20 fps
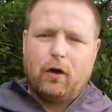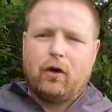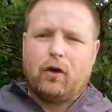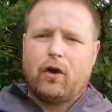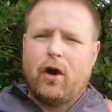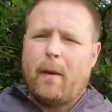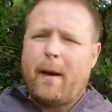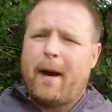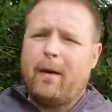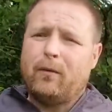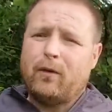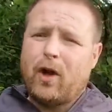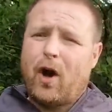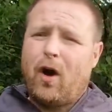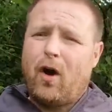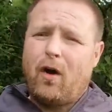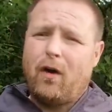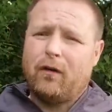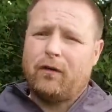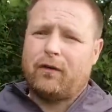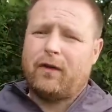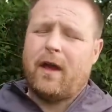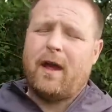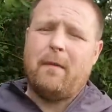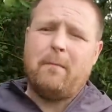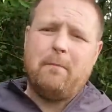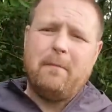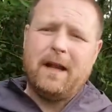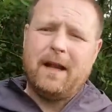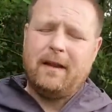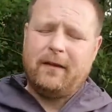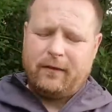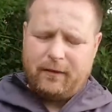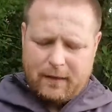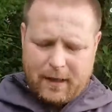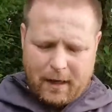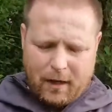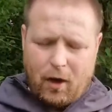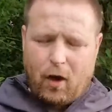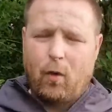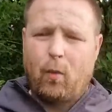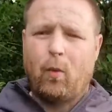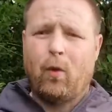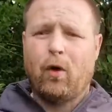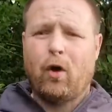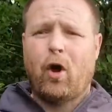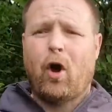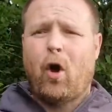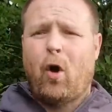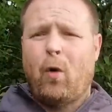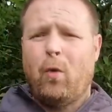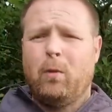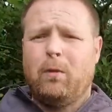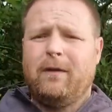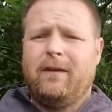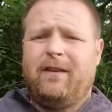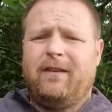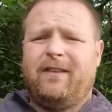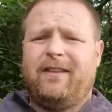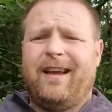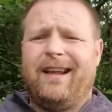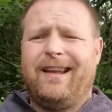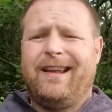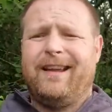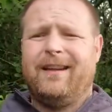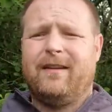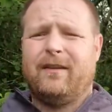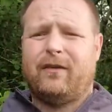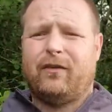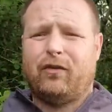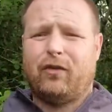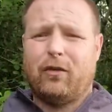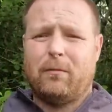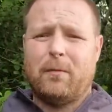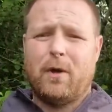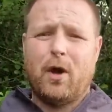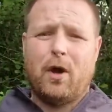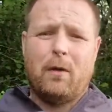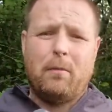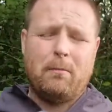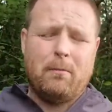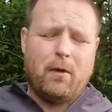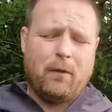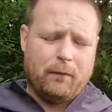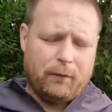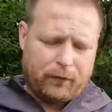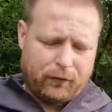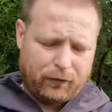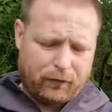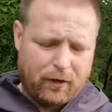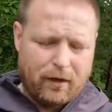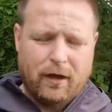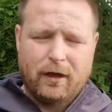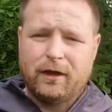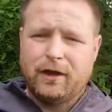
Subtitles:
Go Outdoors and Millets and that lot will only sell it in the summer months.